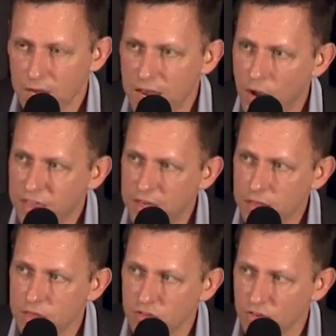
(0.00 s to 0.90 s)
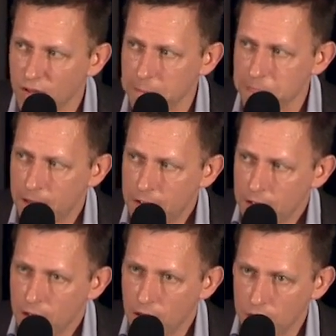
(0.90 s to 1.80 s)
Now, I think this,
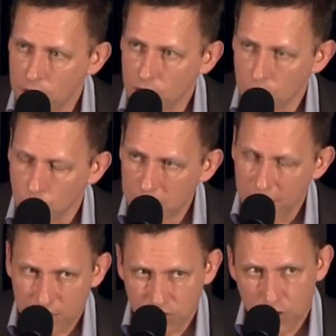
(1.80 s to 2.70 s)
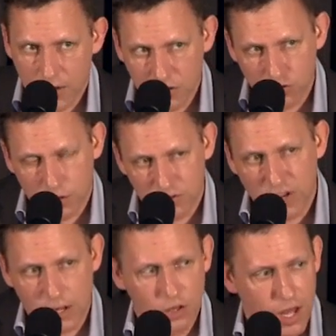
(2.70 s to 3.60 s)
one last thought on the sort of
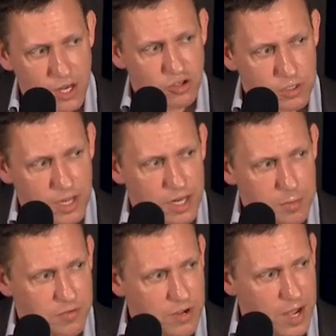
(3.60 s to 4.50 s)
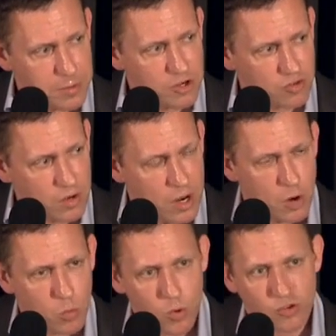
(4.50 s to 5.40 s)
psychological element of competition,
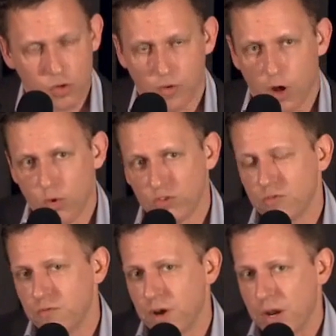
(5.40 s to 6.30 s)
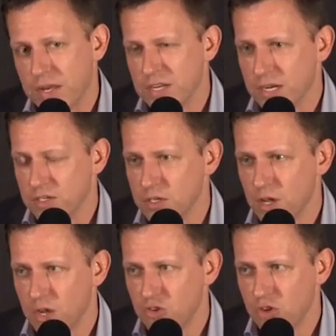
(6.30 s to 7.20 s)
where we're sort of always very addicted
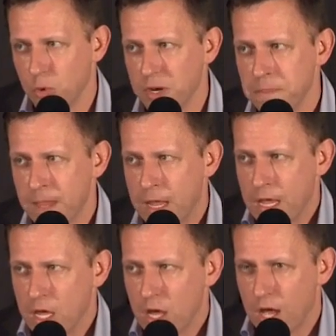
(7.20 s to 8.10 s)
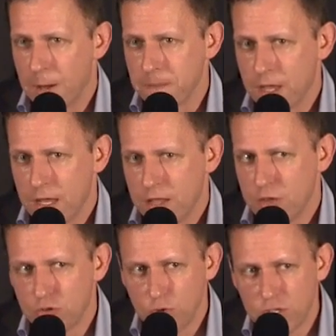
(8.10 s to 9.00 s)
to it.
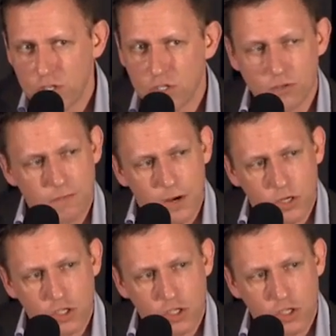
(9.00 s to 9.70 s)
There is this very